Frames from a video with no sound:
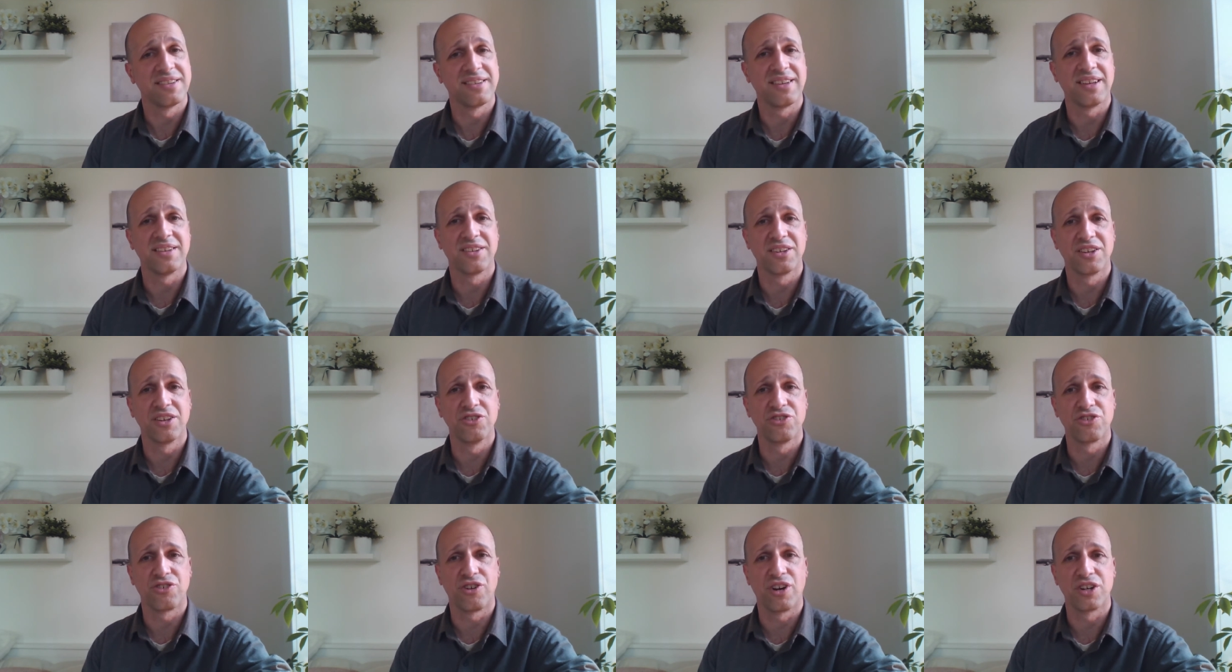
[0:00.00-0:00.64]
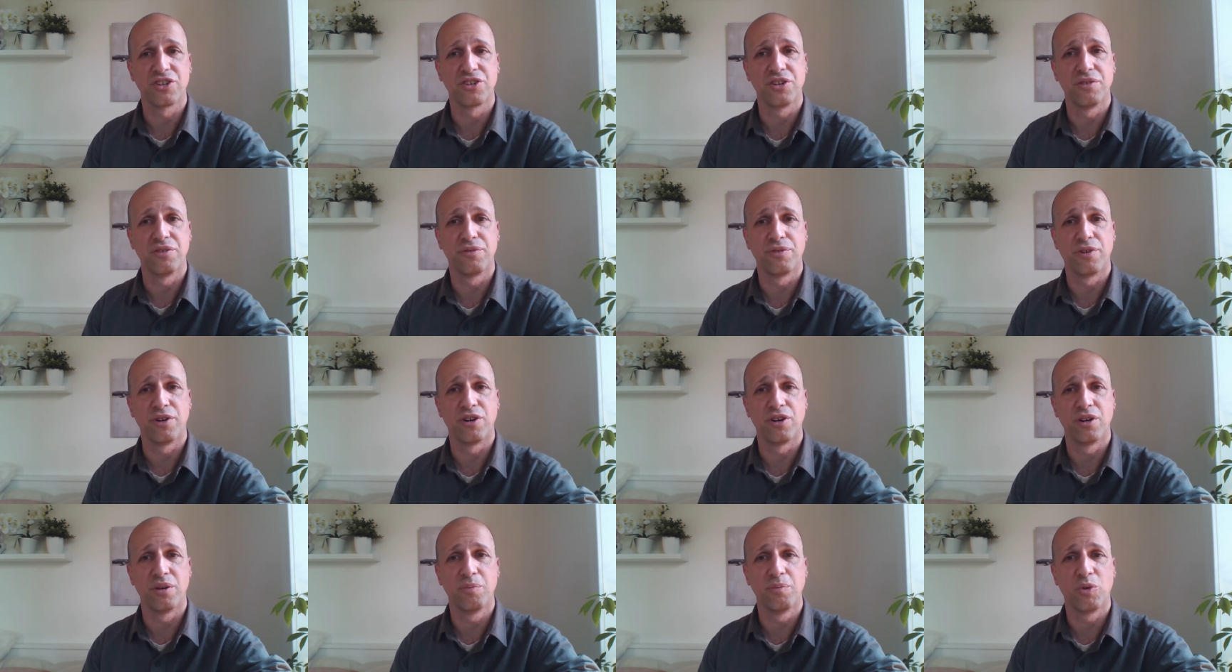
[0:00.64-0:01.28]
as a construction
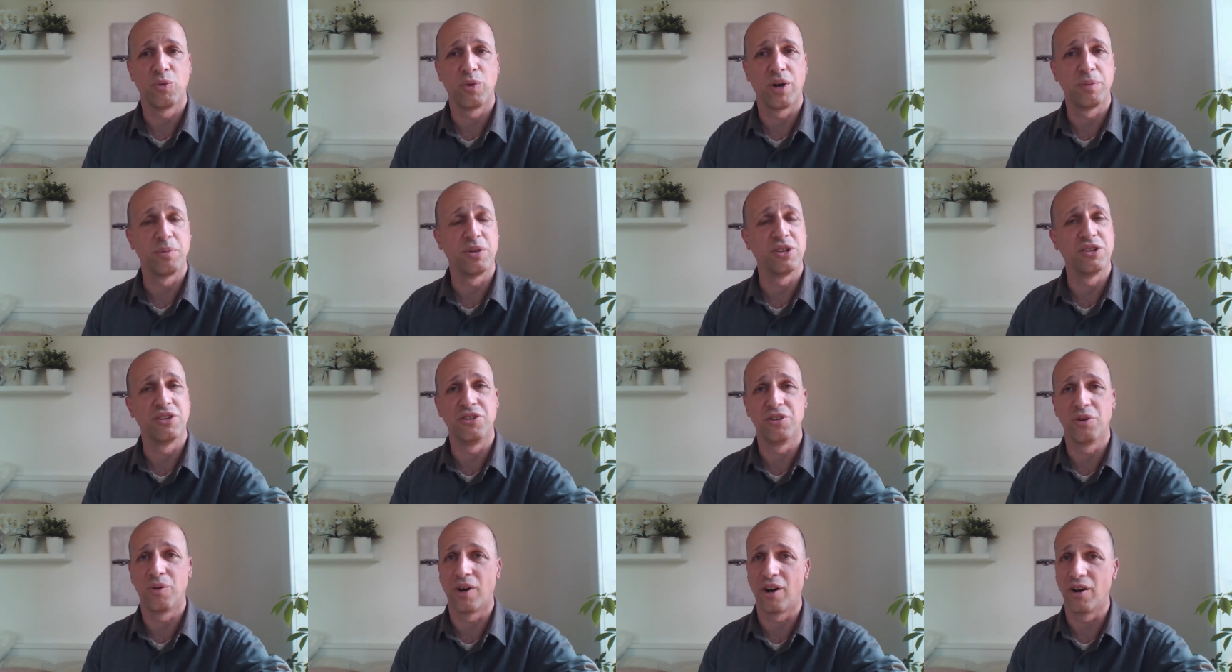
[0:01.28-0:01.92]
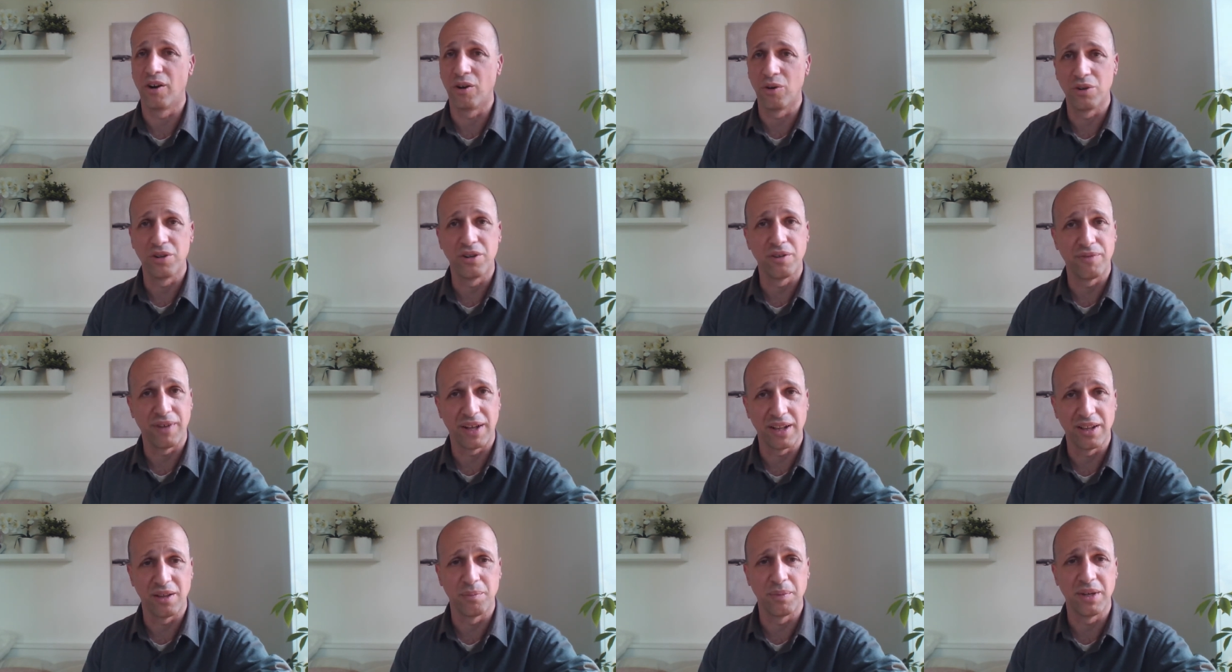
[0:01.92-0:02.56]
firm. We're able to do our own
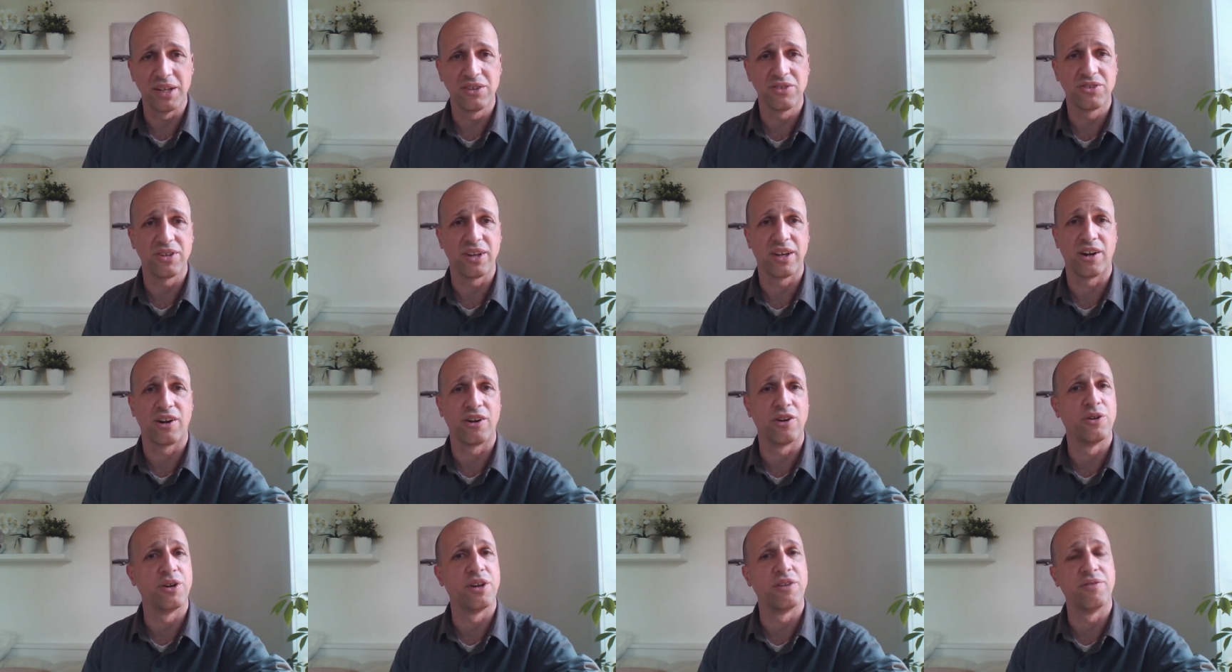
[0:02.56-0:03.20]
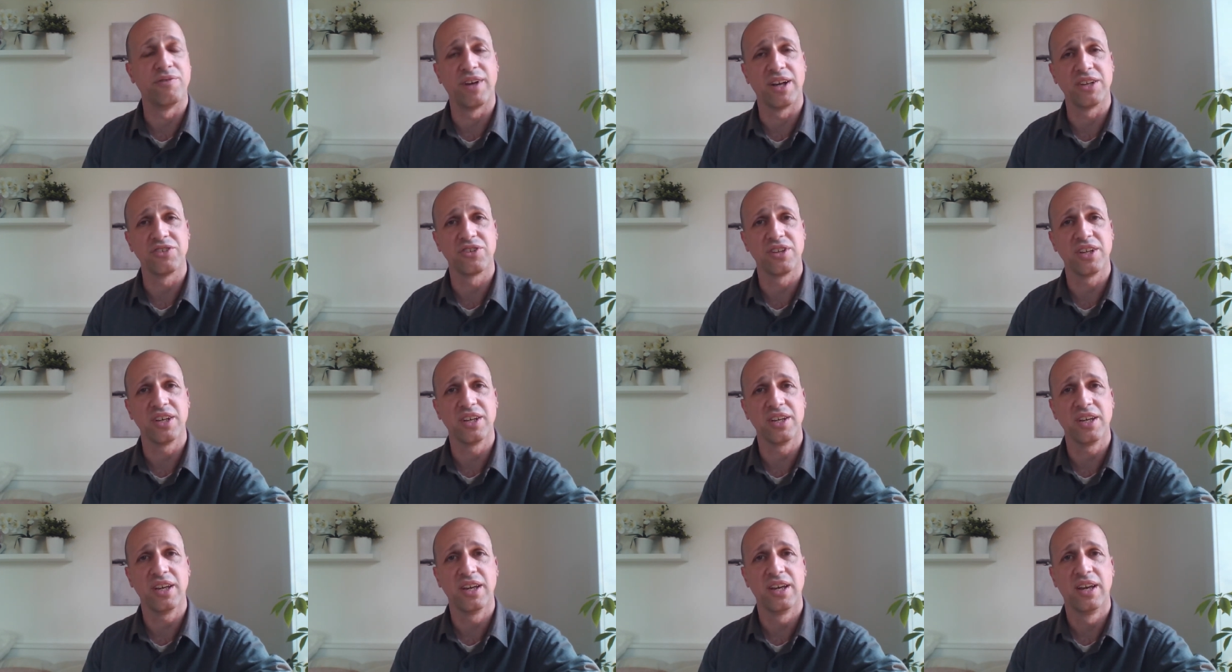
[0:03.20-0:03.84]
development and our own
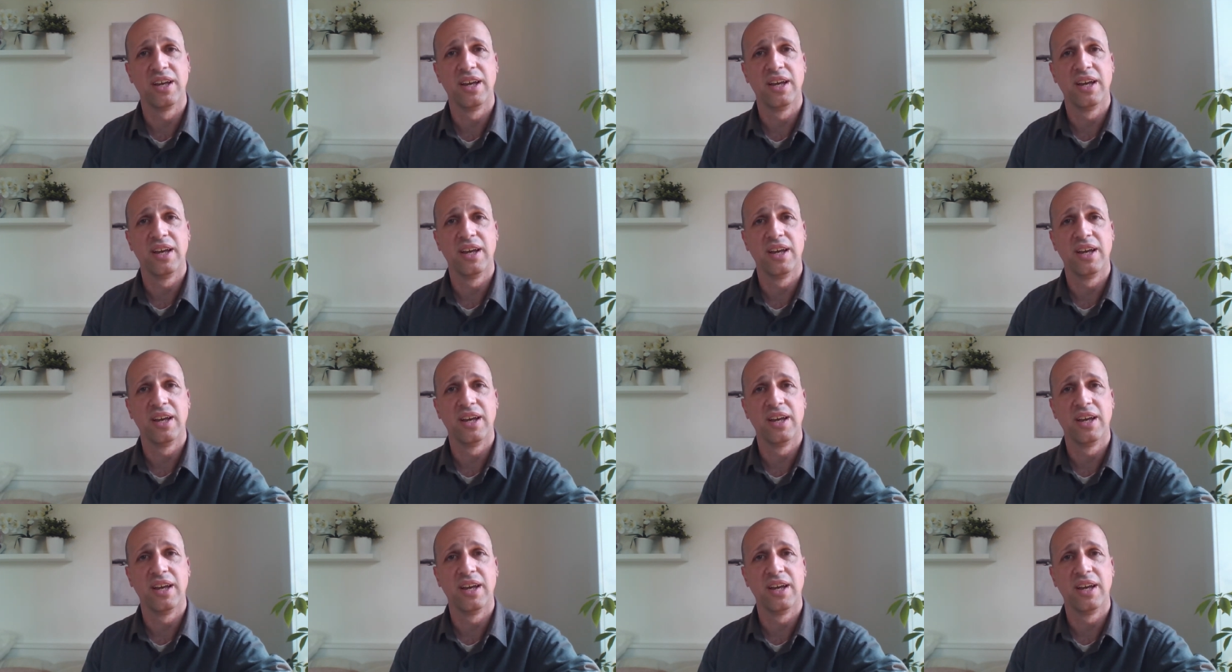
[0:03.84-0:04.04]
investing,